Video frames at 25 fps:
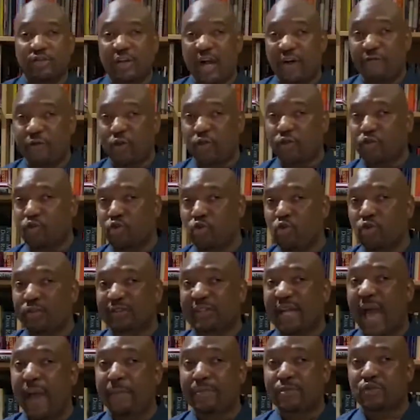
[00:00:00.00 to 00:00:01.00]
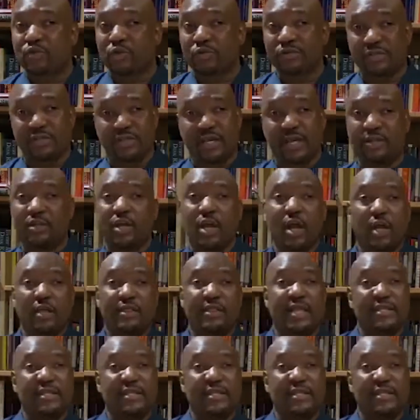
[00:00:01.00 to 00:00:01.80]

travel through time zones and